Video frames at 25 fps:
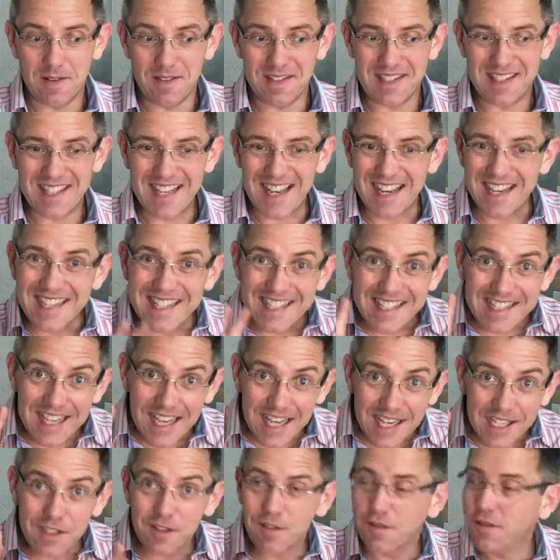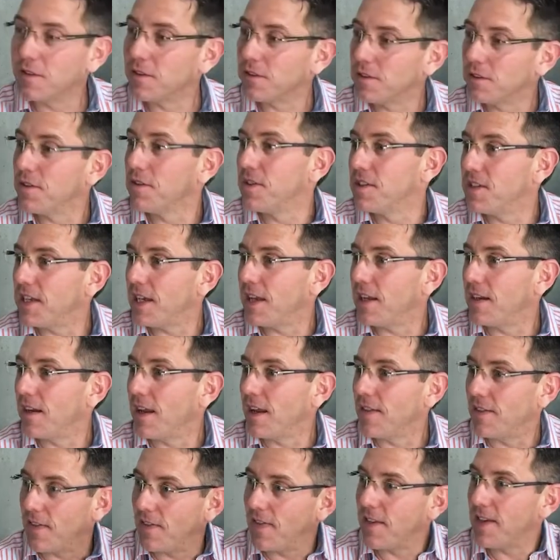successful to
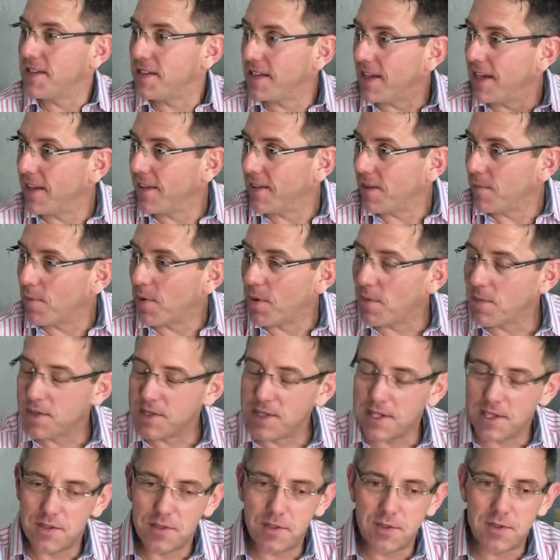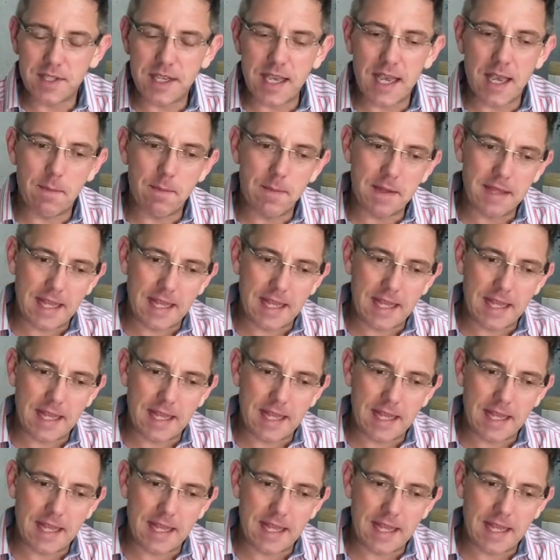sell, and then they're selling the promise, as you say.